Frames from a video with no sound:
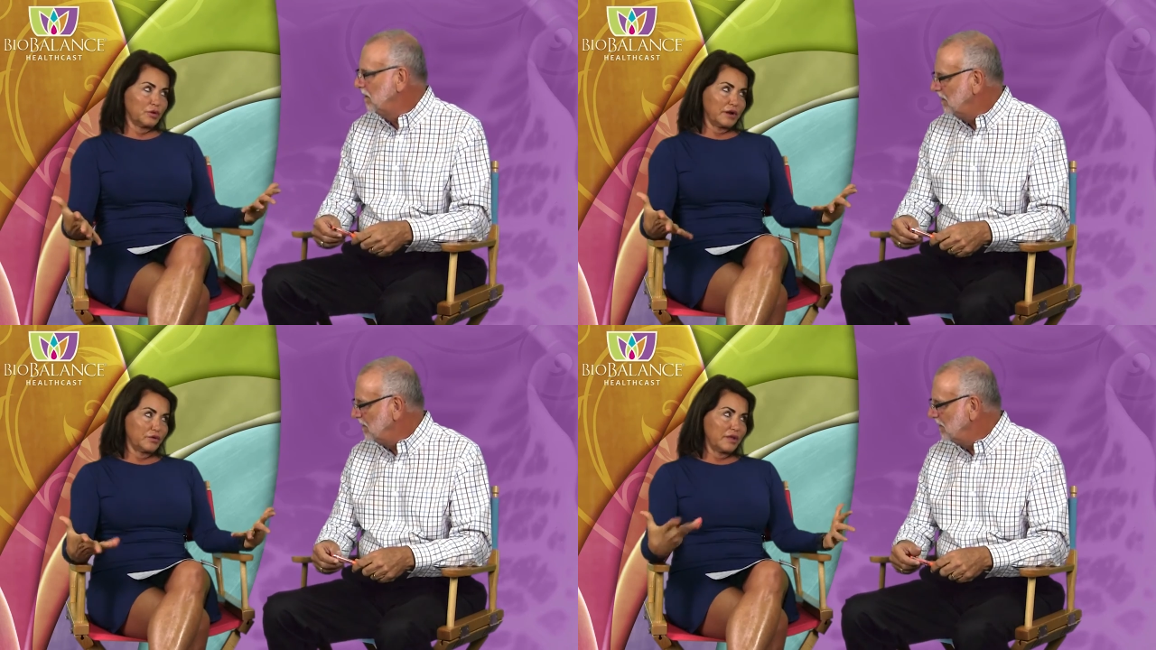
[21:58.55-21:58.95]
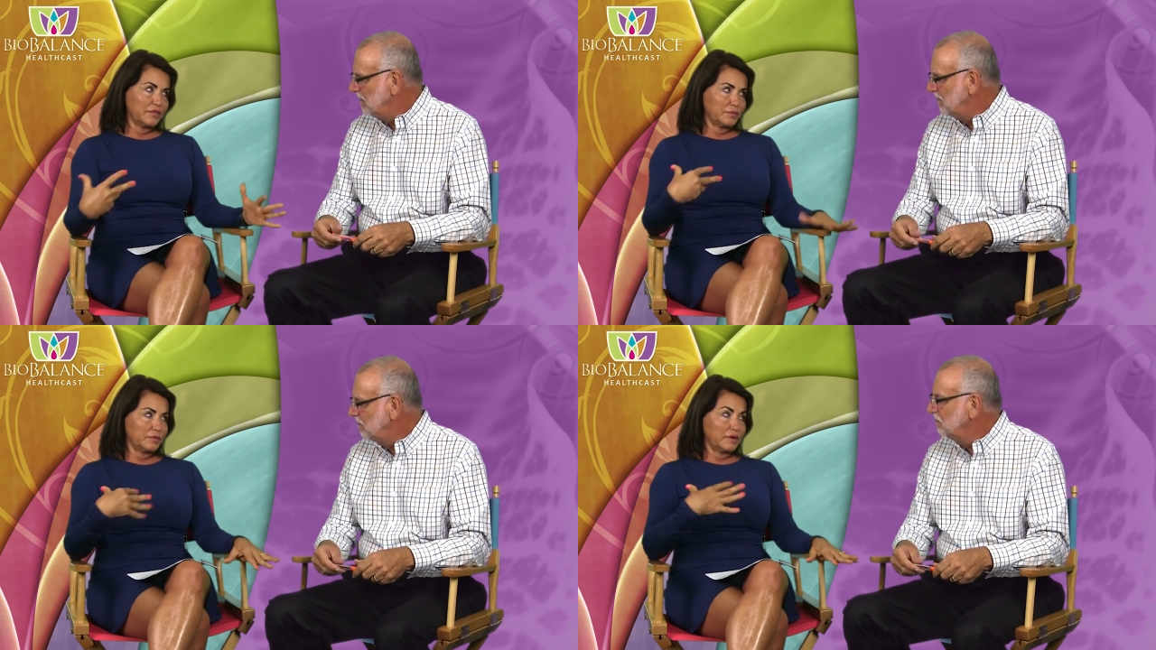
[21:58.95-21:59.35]
Speaker 1: I don't have
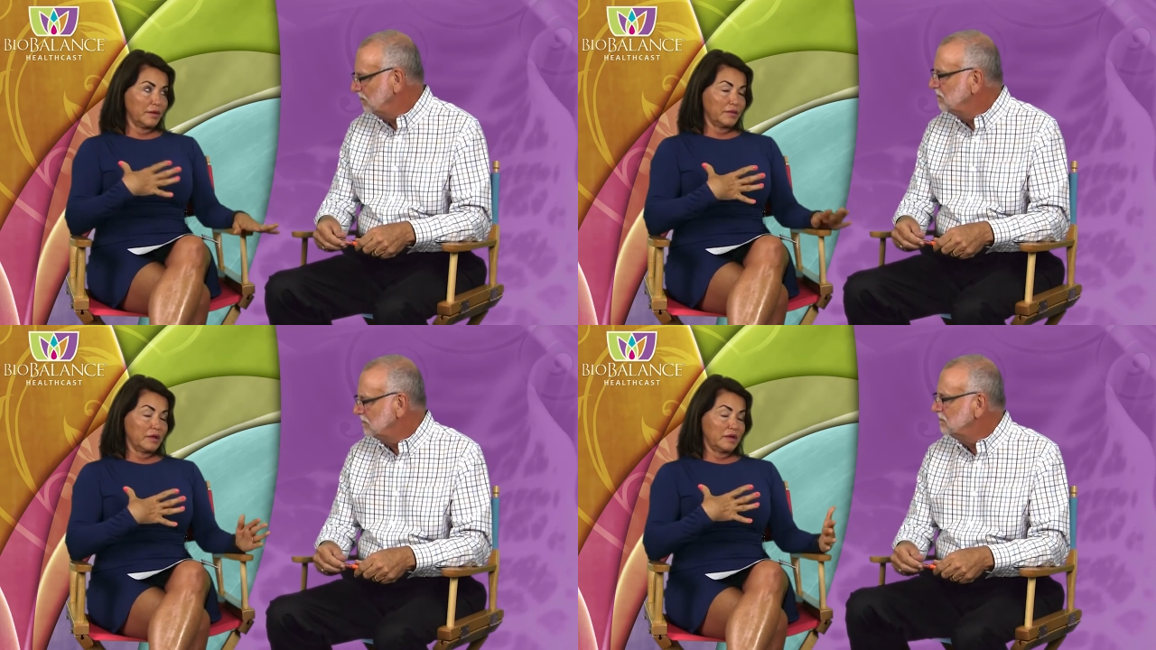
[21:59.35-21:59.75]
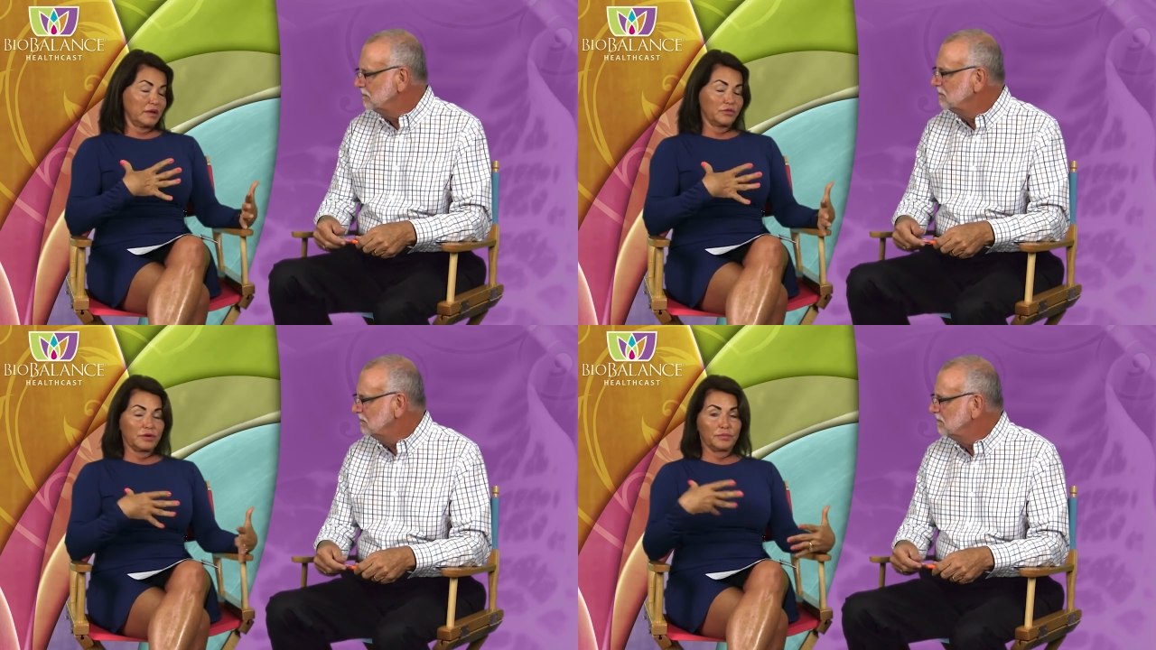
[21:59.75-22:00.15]
the not
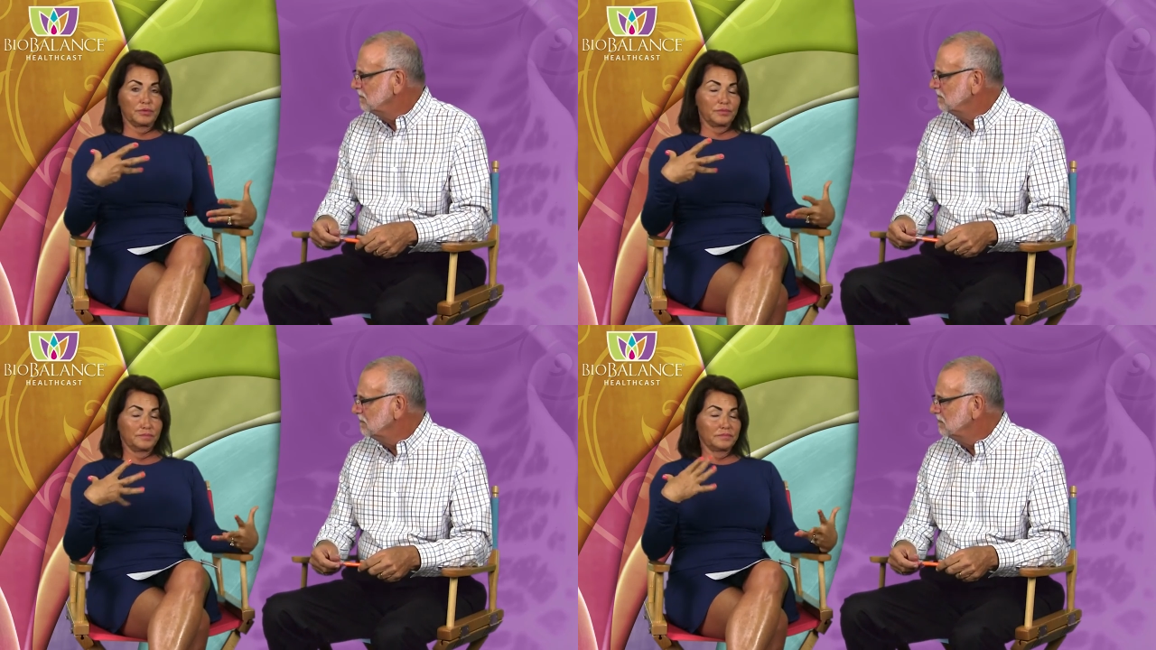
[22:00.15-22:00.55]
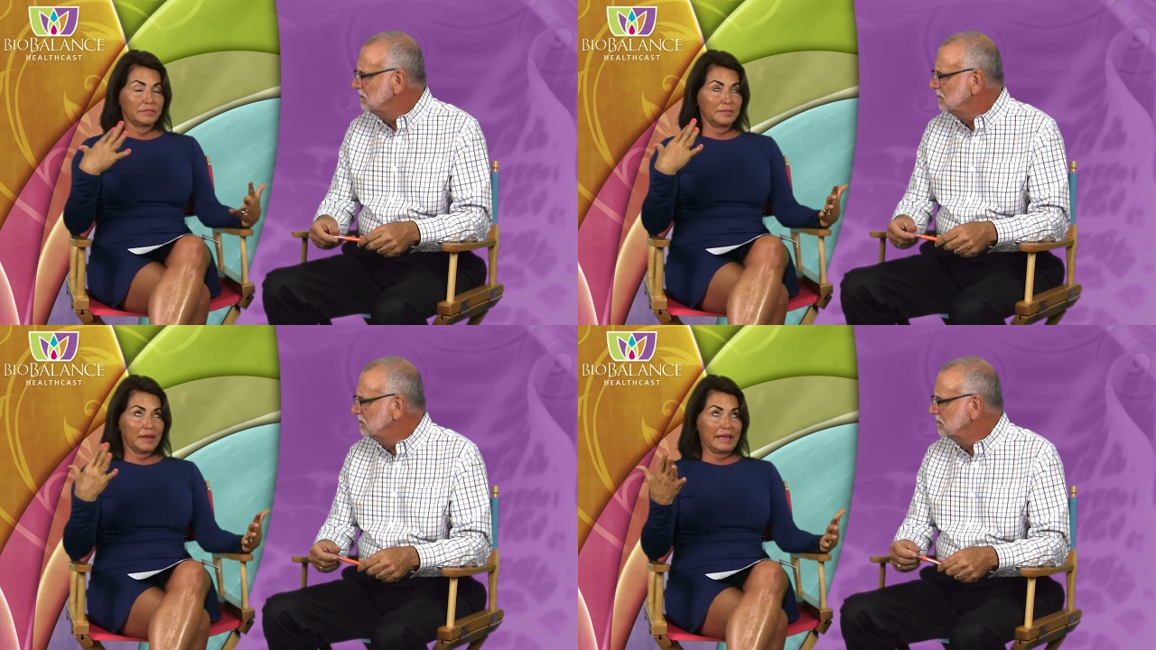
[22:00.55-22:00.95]
another number
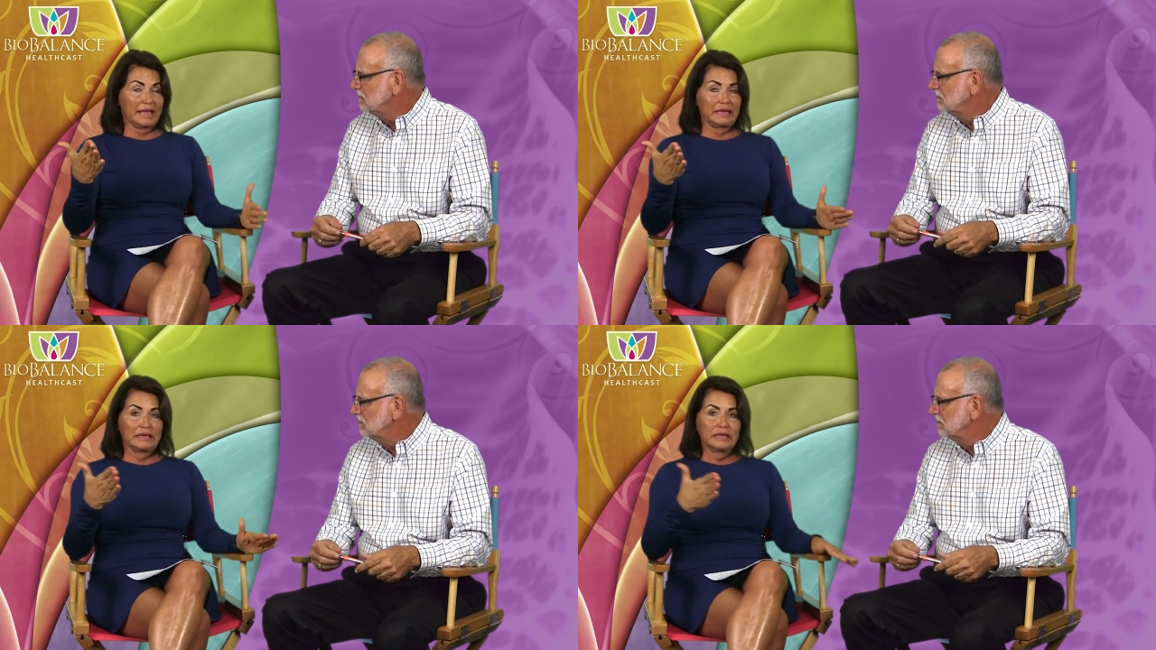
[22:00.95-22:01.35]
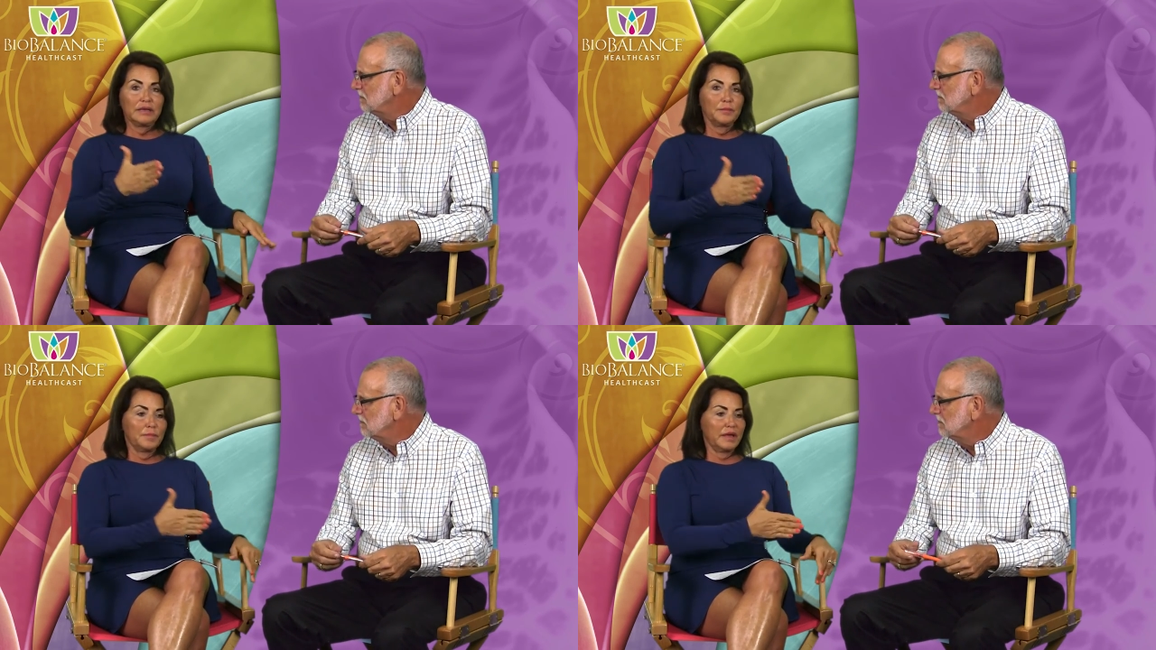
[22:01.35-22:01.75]
in my head,
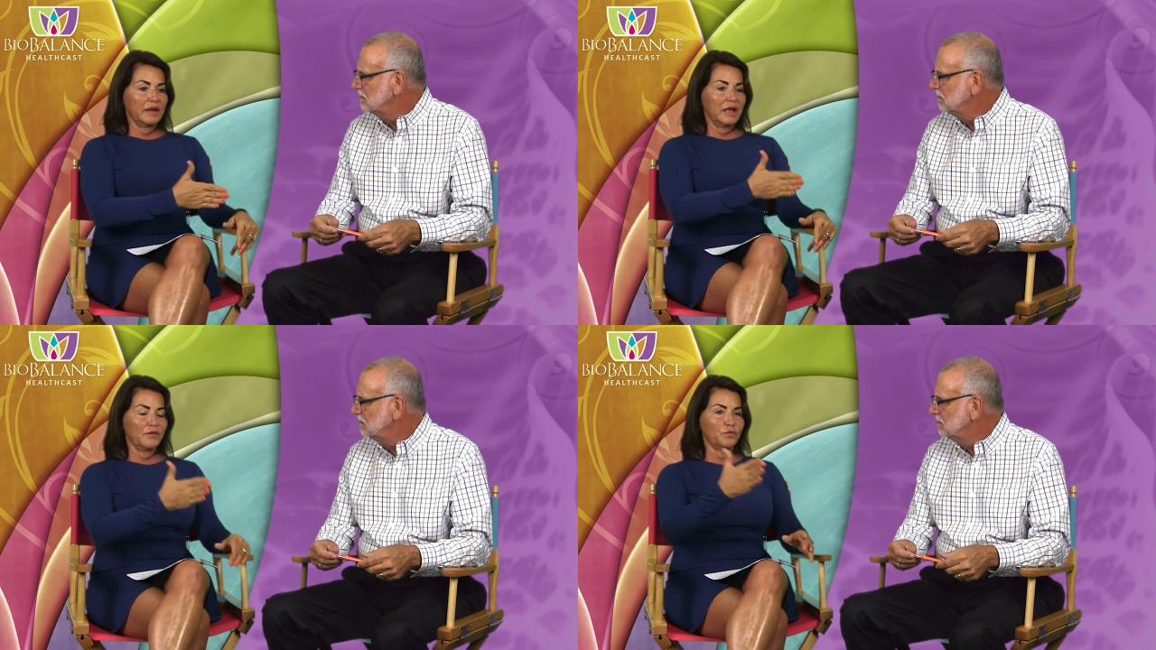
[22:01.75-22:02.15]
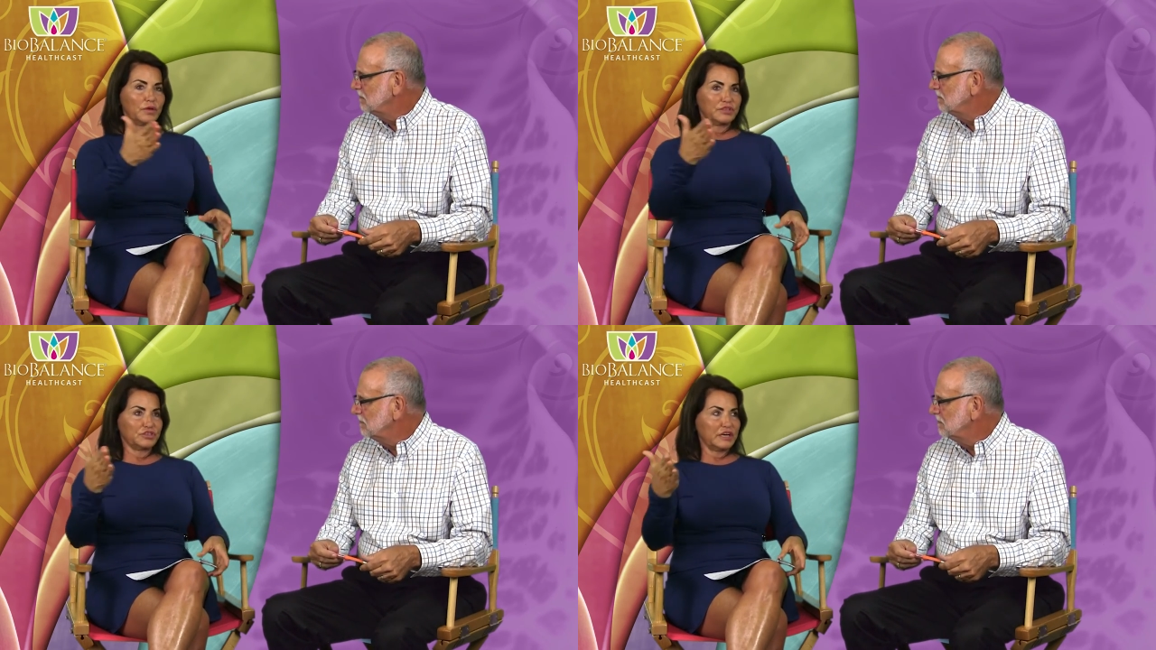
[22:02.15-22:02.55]
but of what the